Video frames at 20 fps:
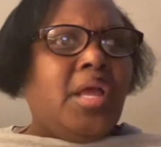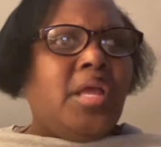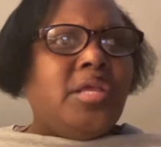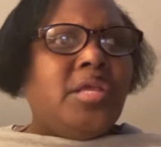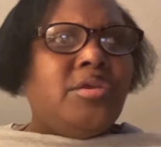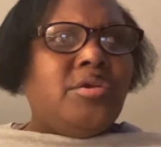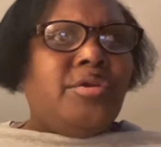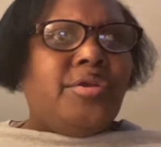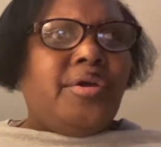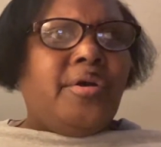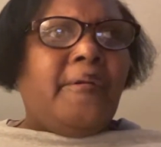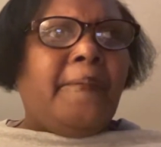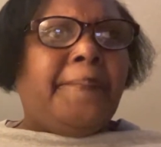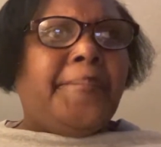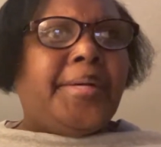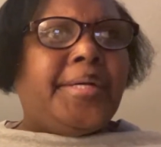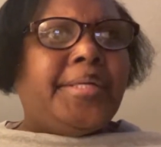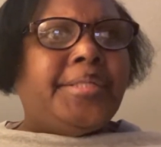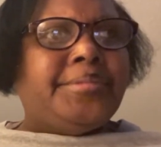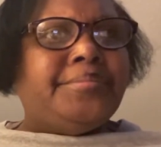you know,
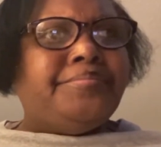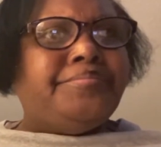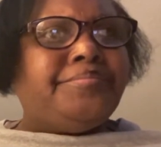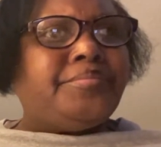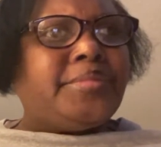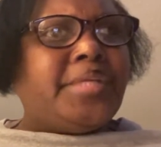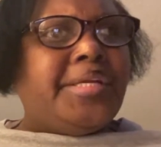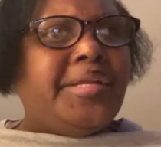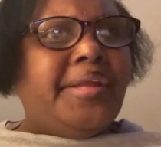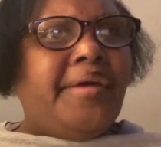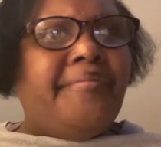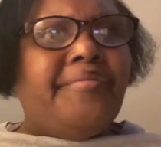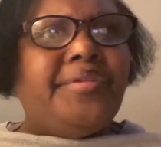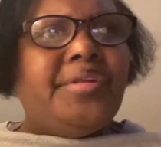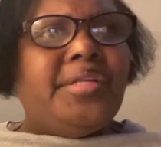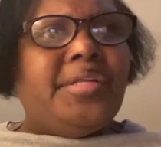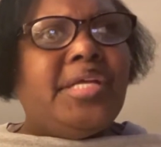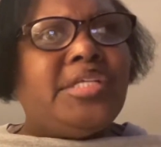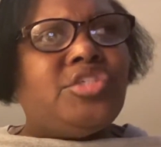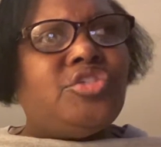but
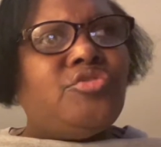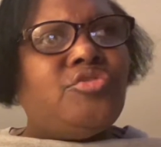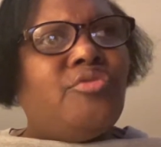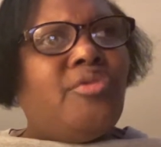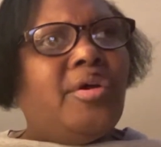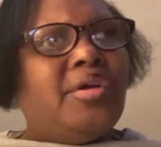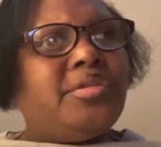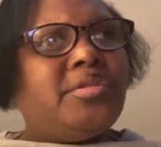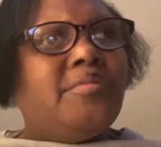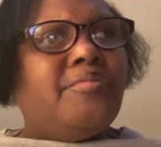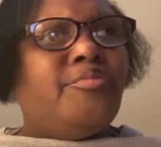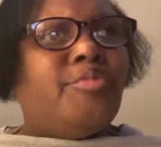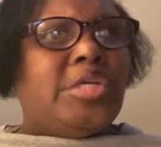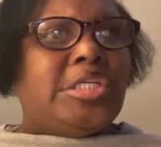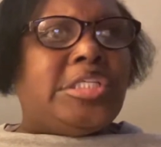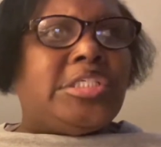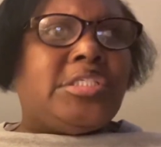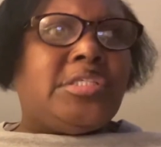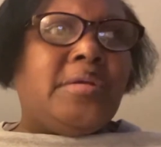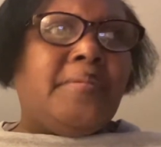nevertheless, you ought to
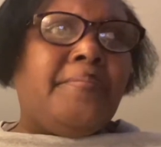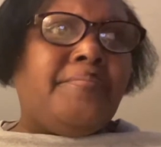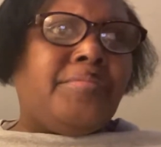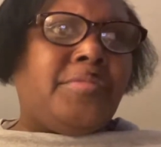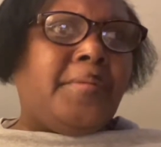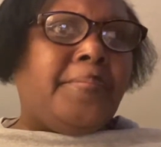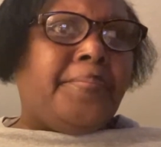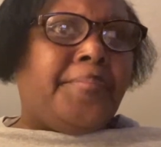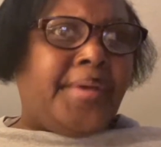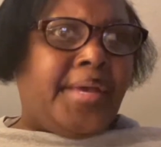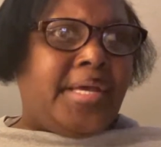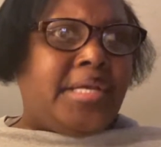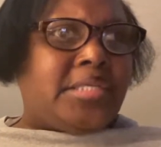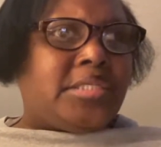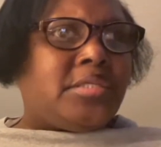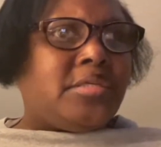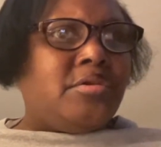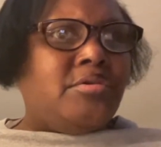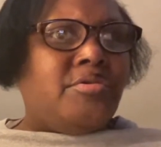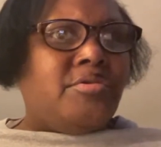wish them the
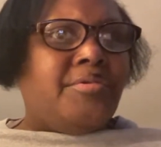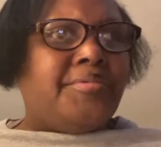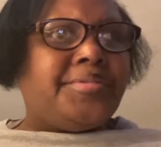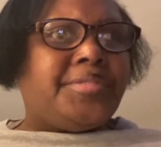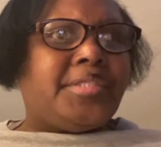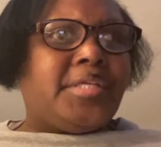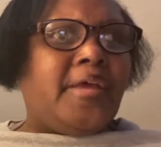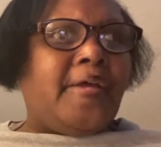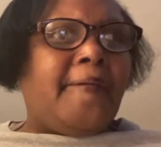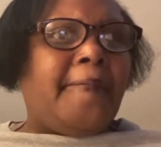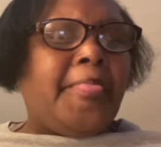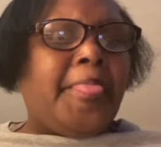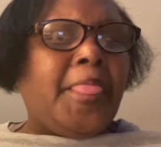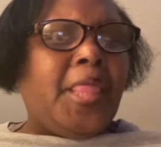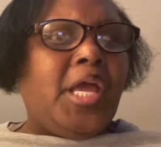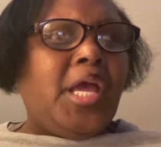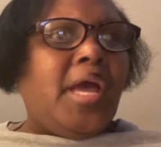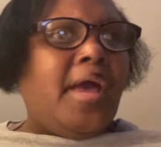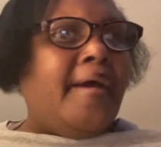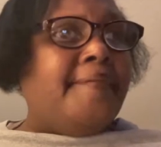best, you know what I'm saying?
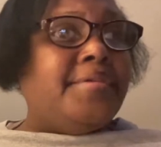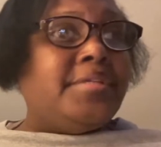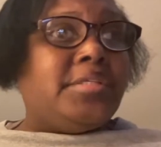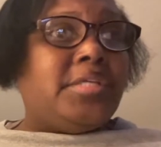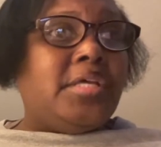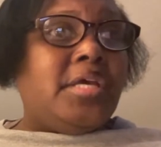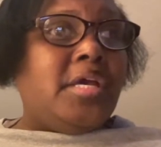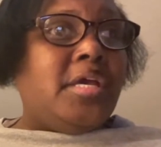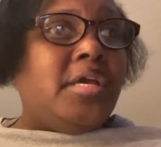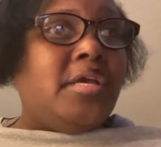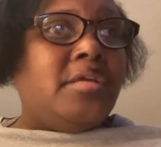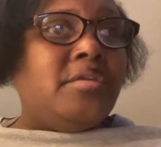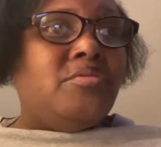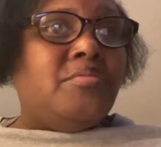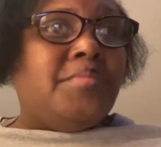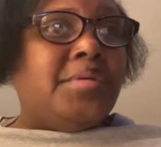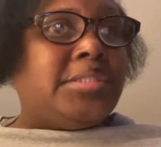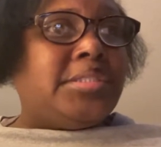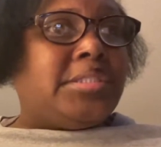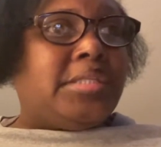Every day, and you
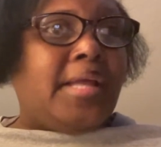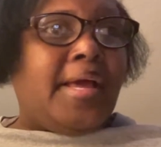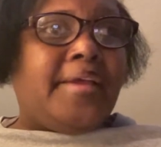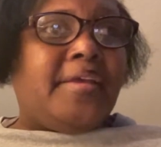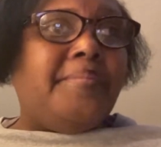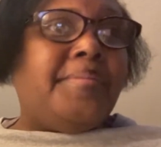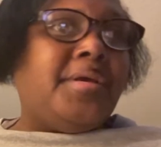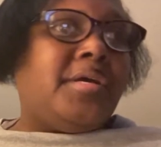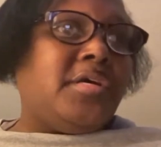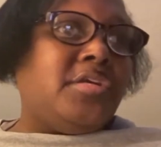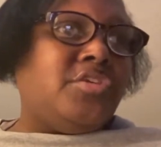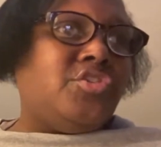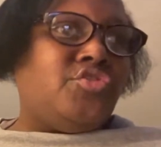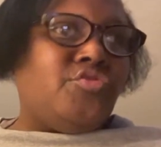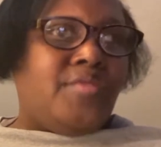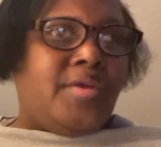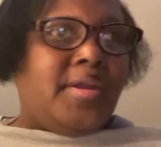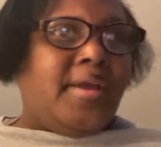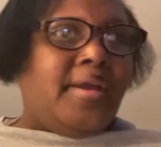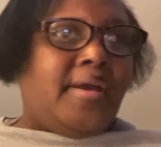must like it because you're
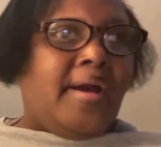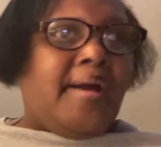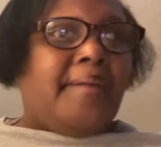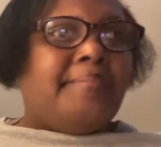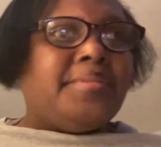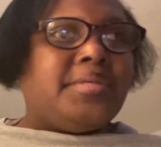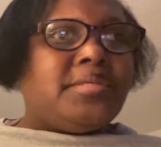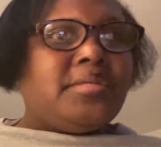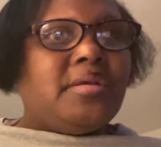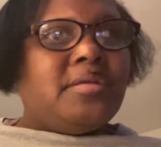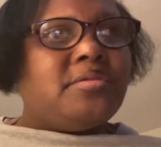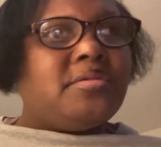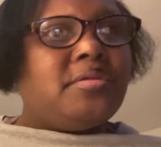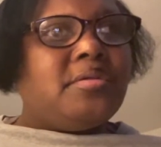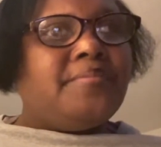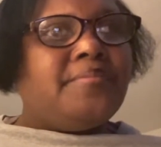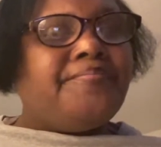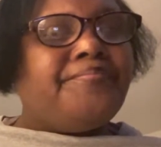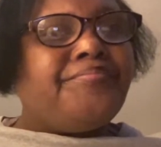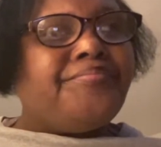in a
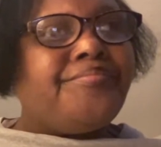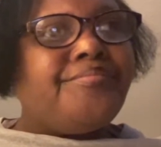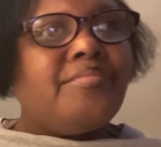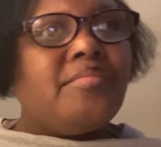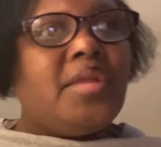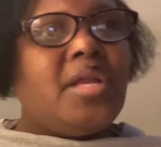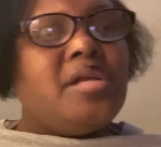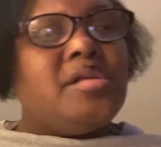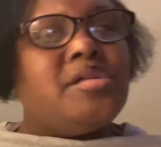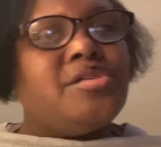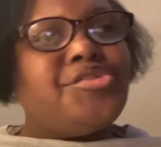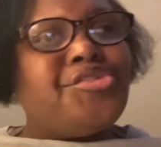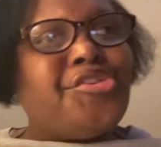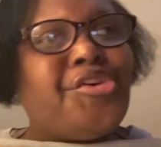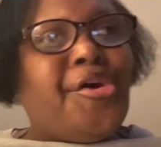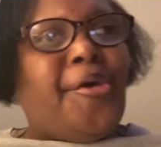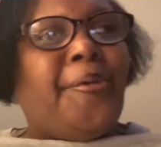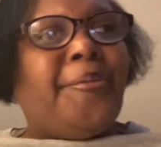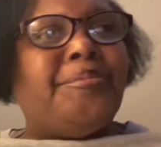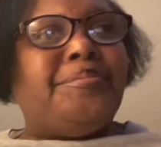conversation.
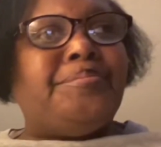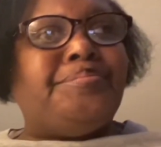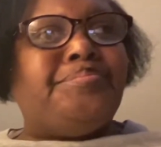So,